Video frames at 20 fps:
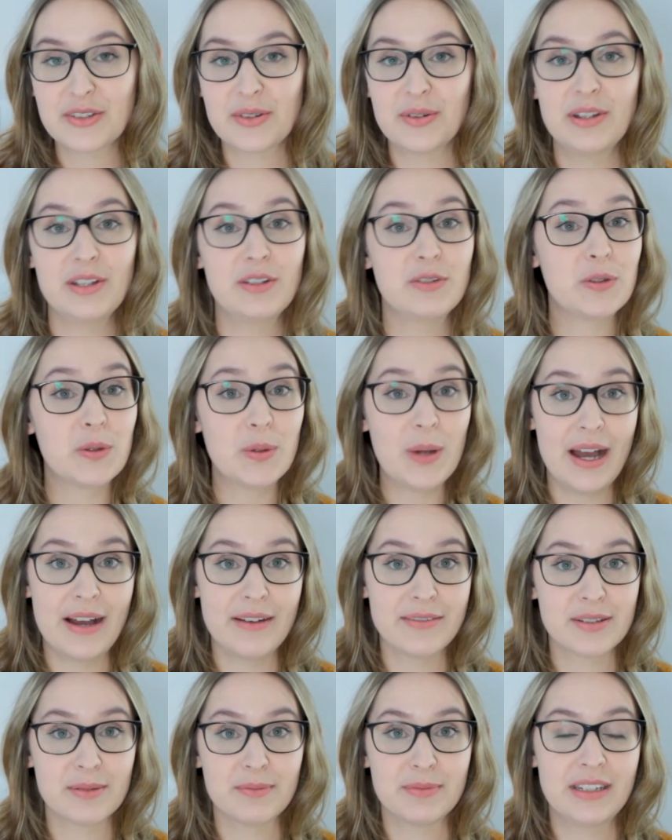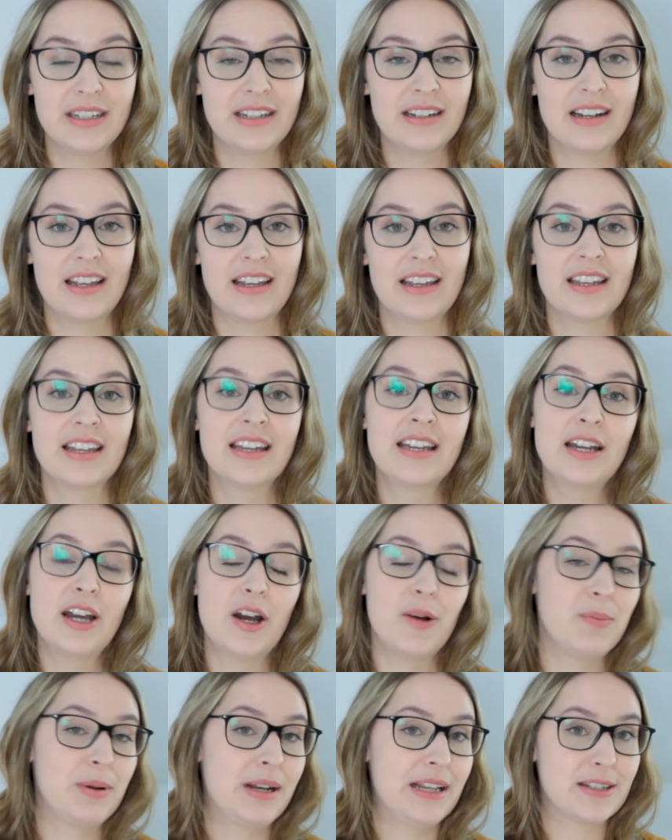So if you have something like
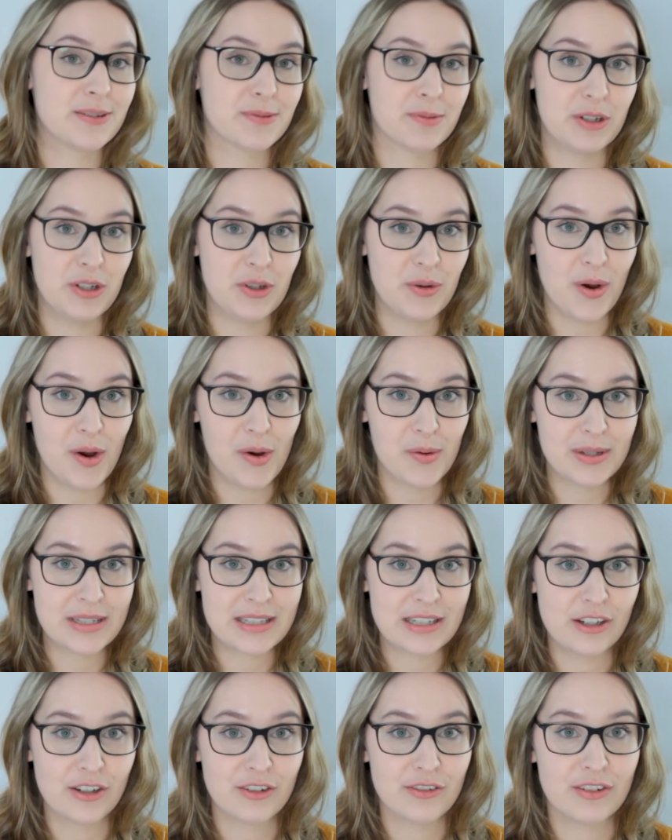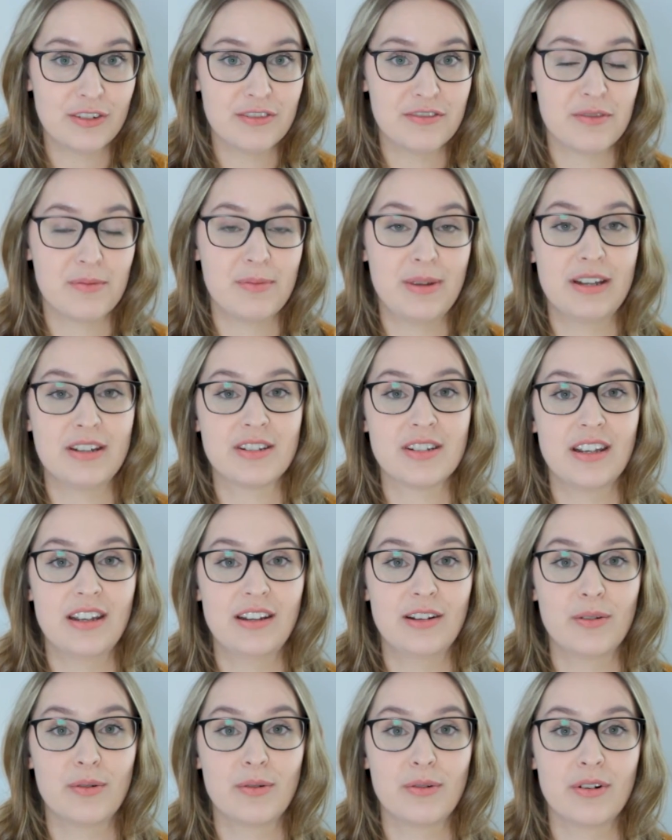a place where you always look for
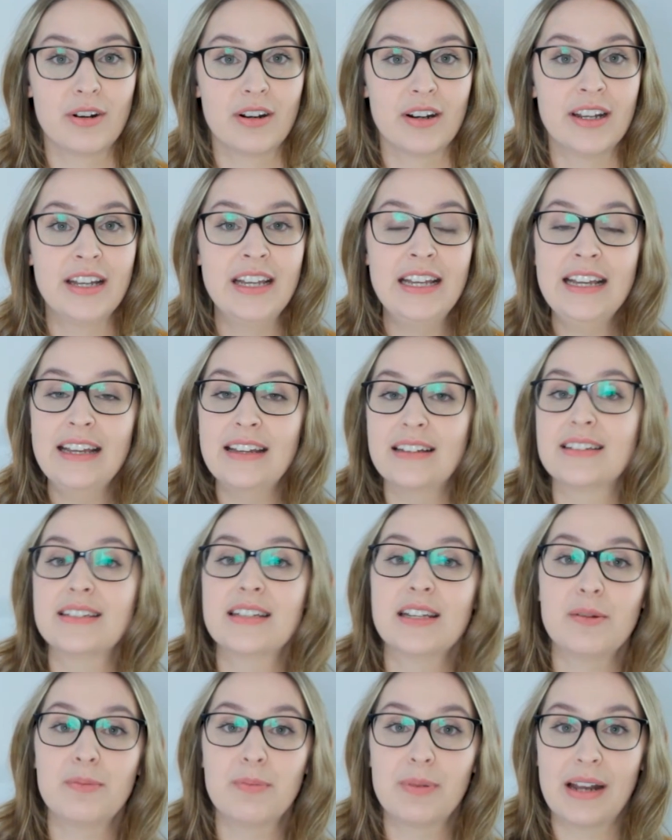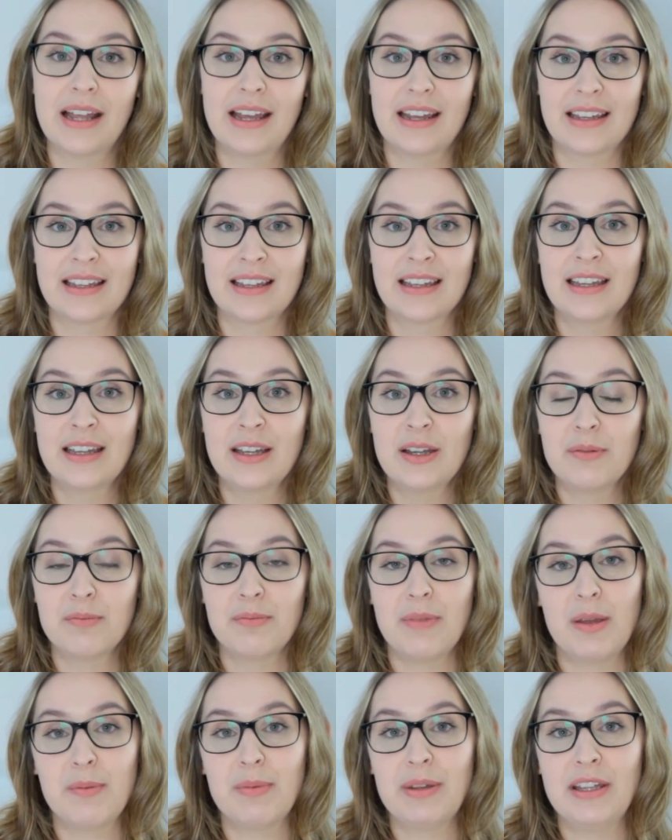information or a tip like
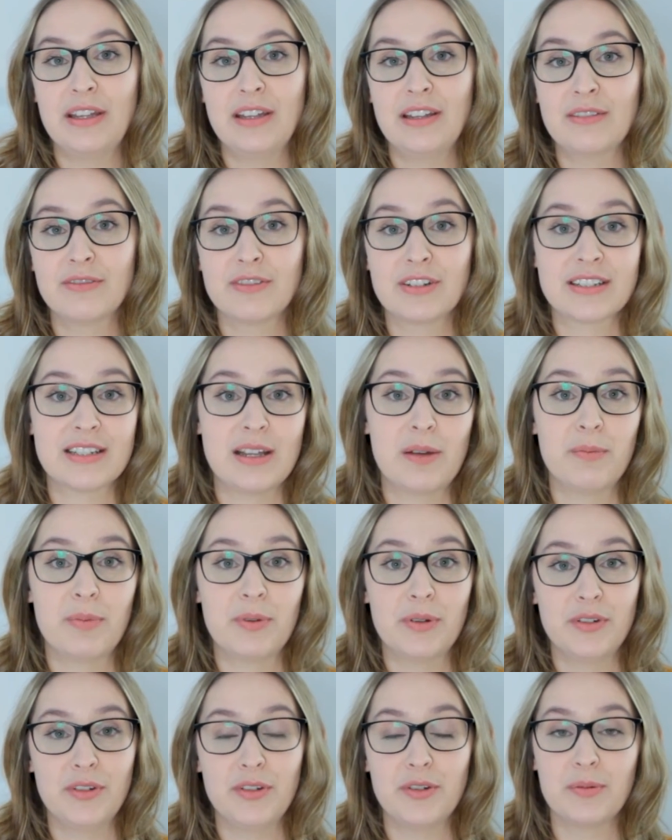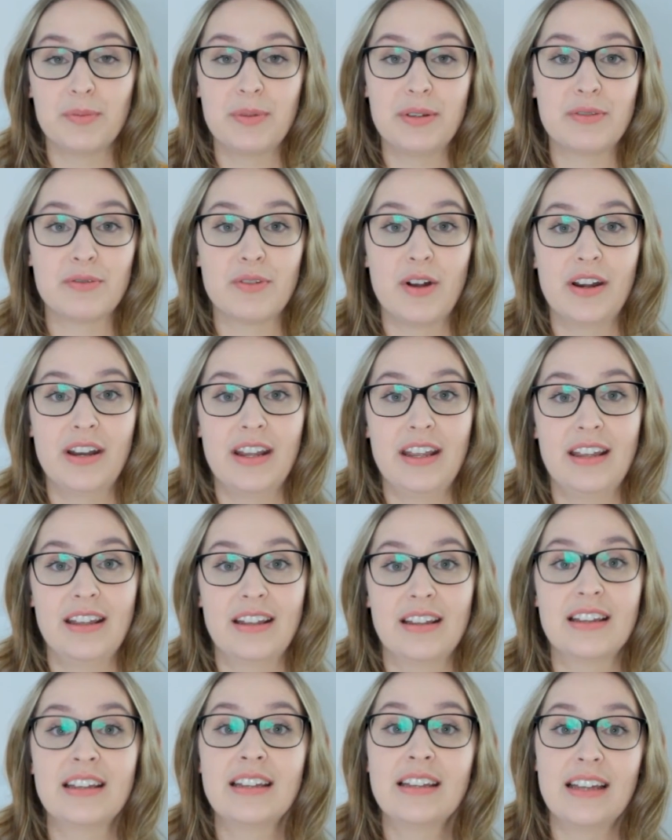maybe for example you'll be
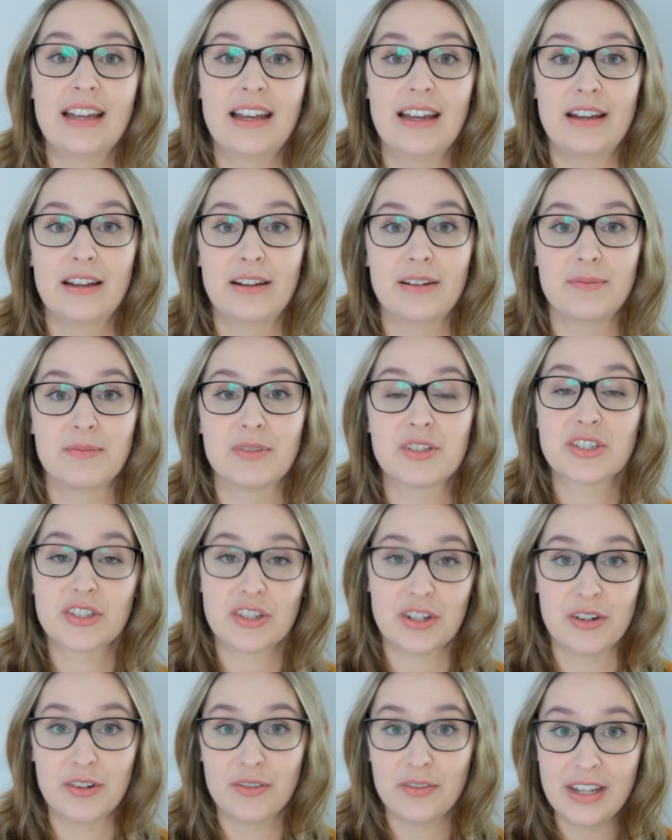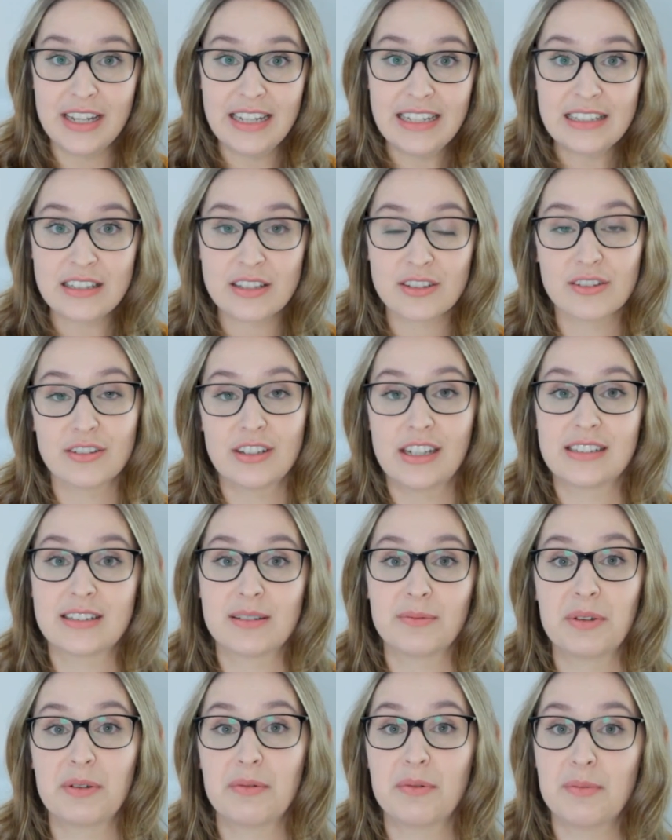running um, surveys. So that's
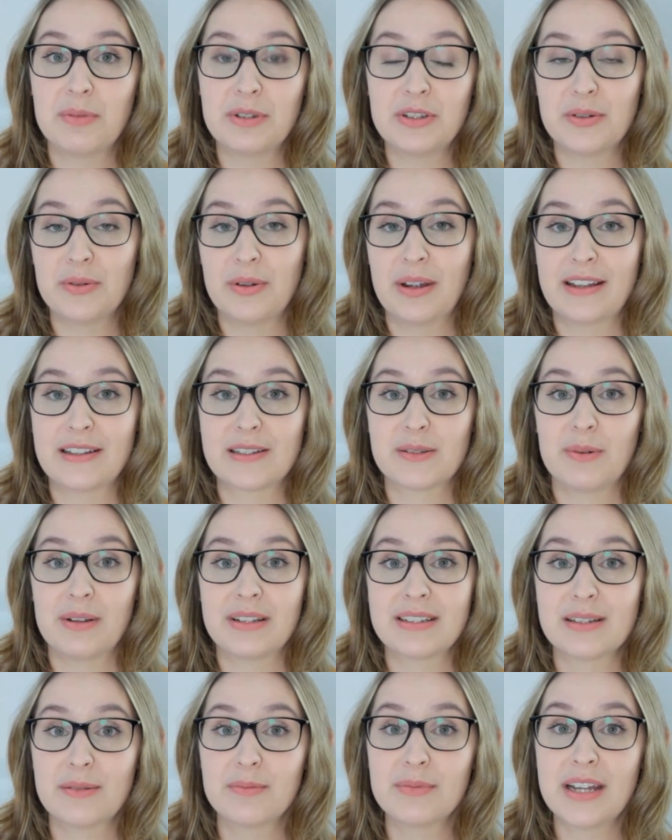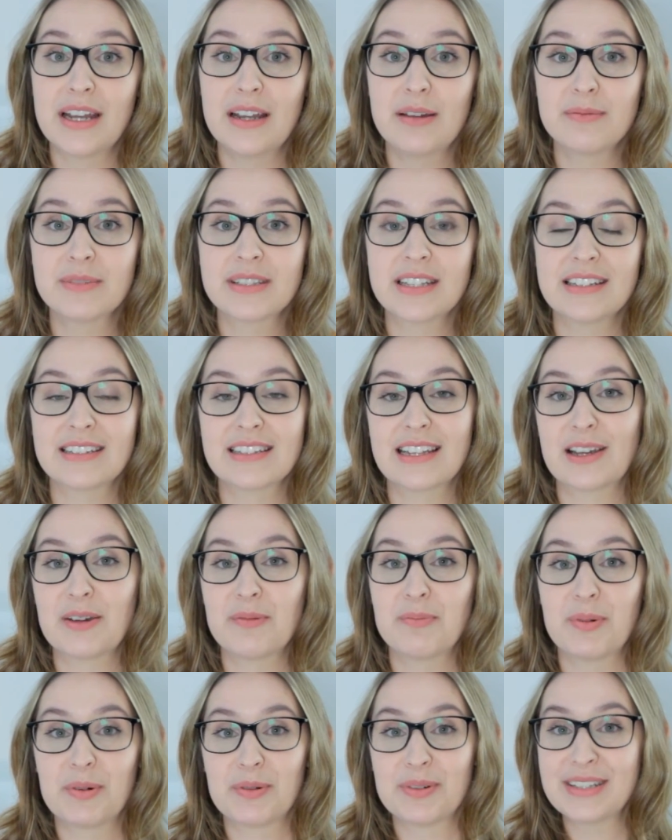something we've been doing as well sometimes. That's like
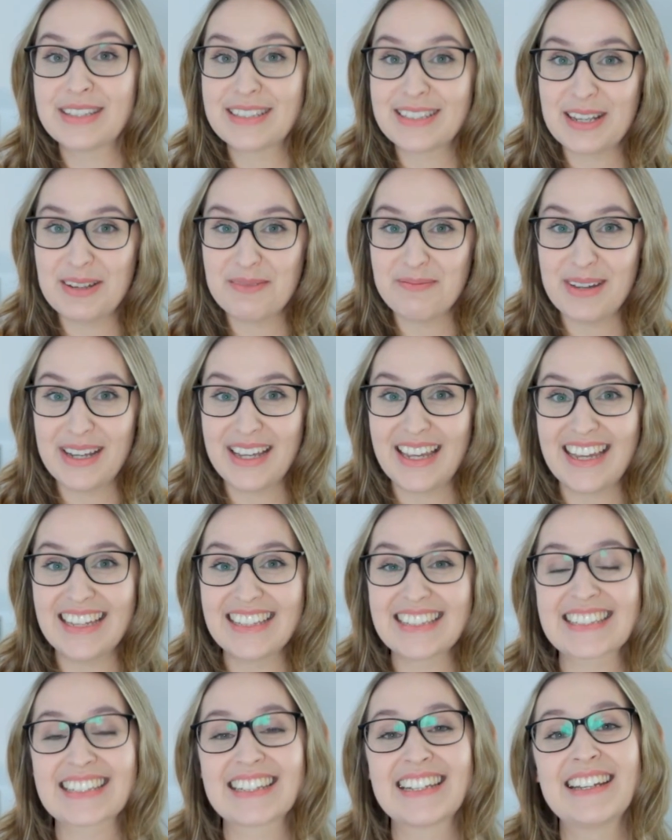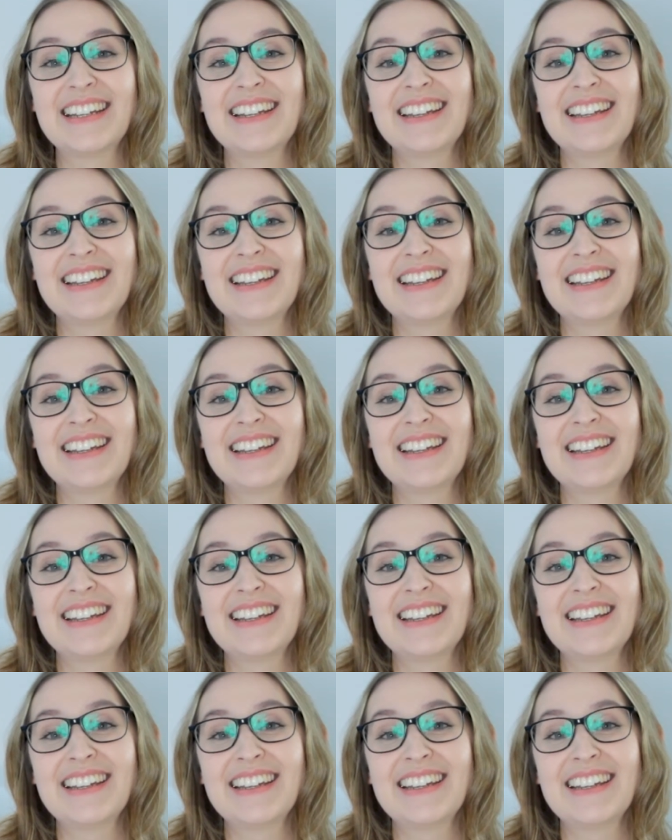a bonus tip, I guess.